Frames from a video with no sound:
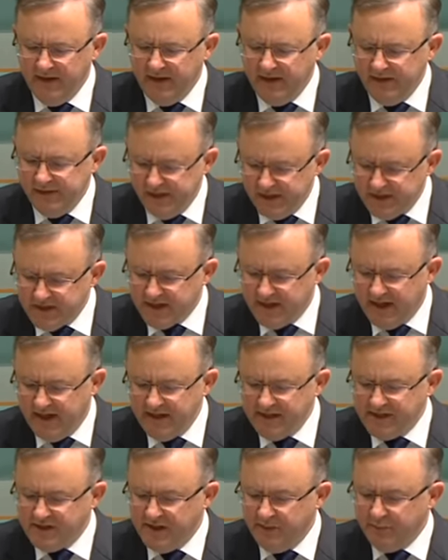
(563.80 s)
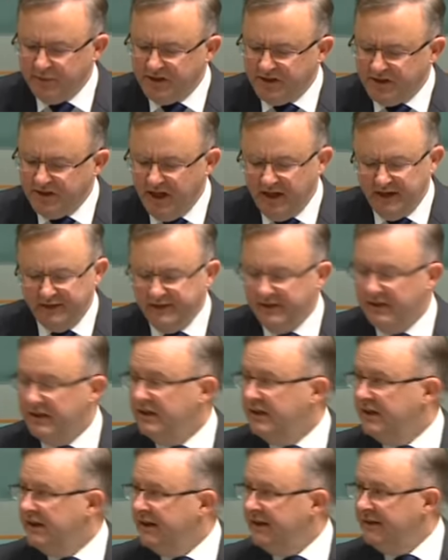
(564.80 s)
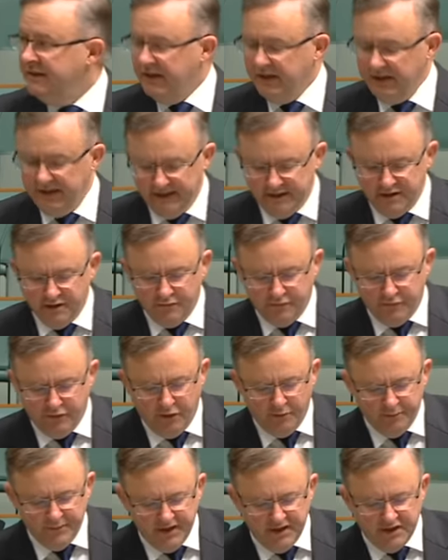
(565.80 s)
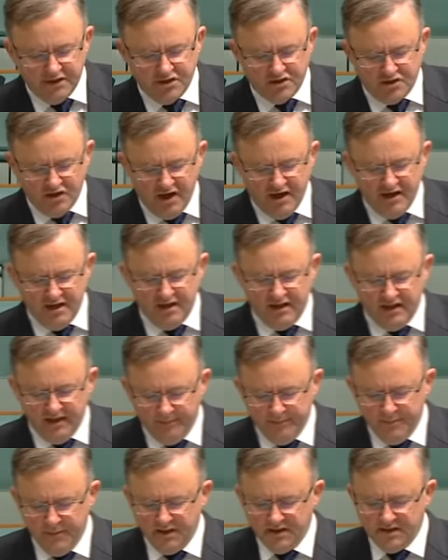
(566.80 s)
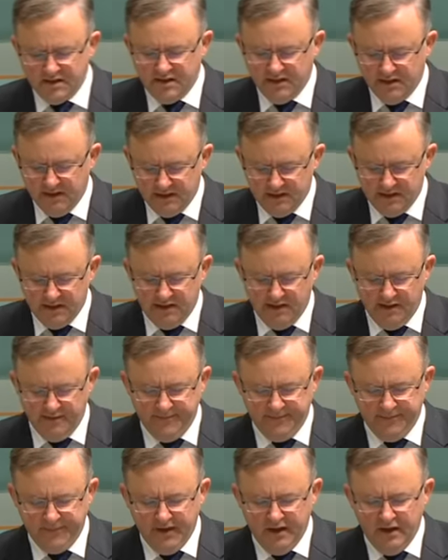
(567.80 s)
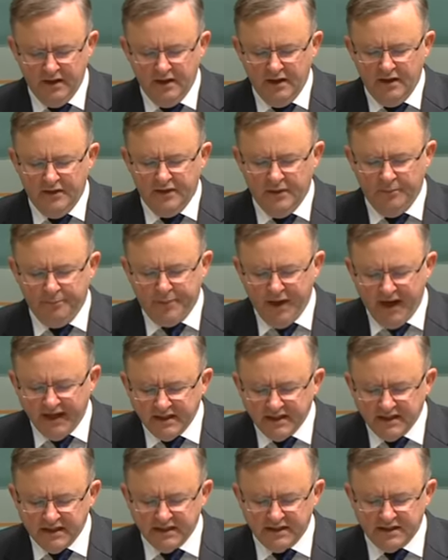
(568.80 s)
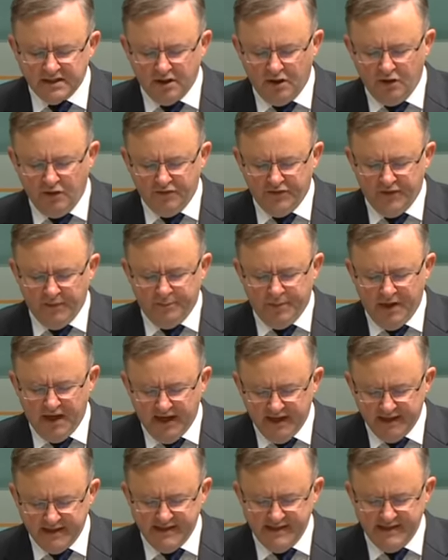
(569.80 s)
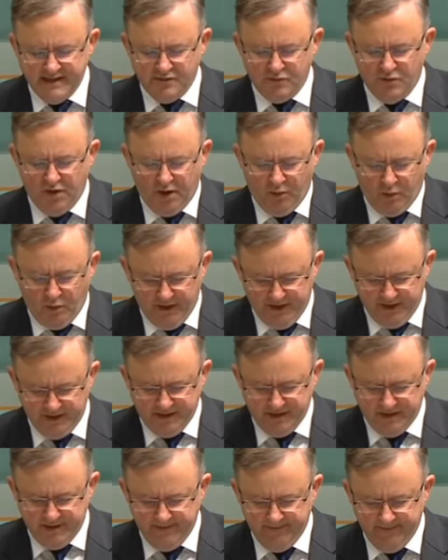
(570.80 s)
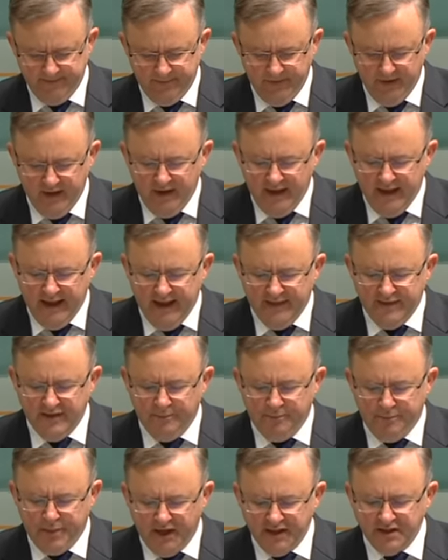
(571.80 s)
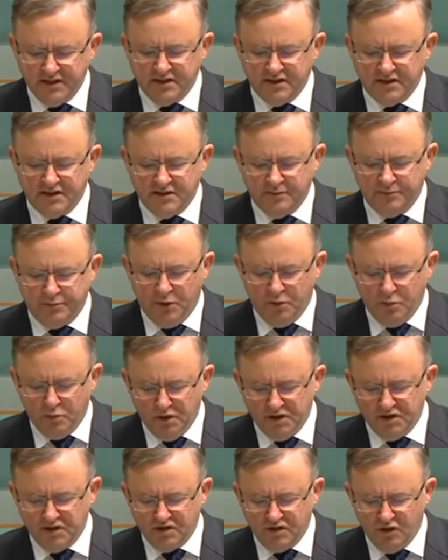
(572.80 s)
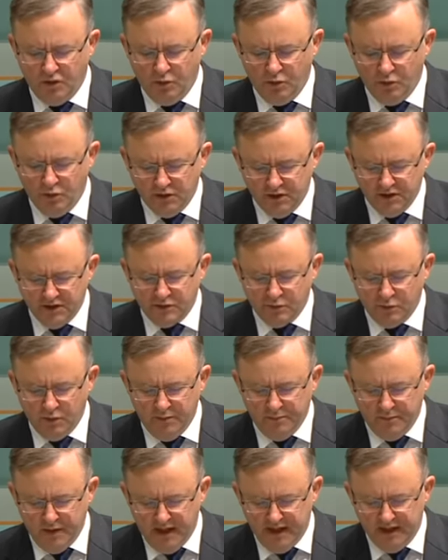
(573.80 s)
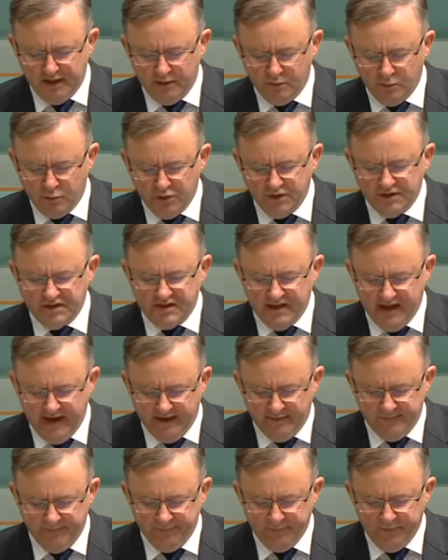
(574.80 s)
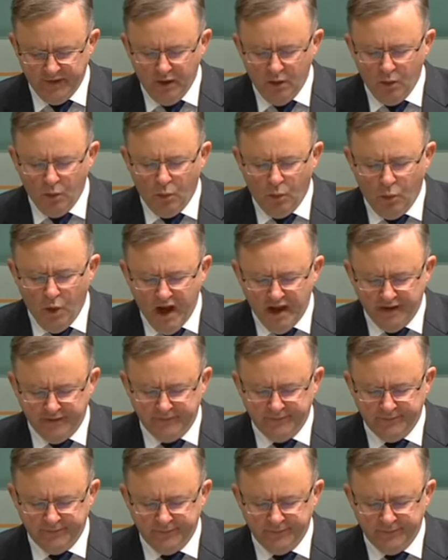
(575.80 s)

In this case, that was done in the letter from the Australian Government solicitor. The basis of the parties' request and the basis upon which the orders were made was that 1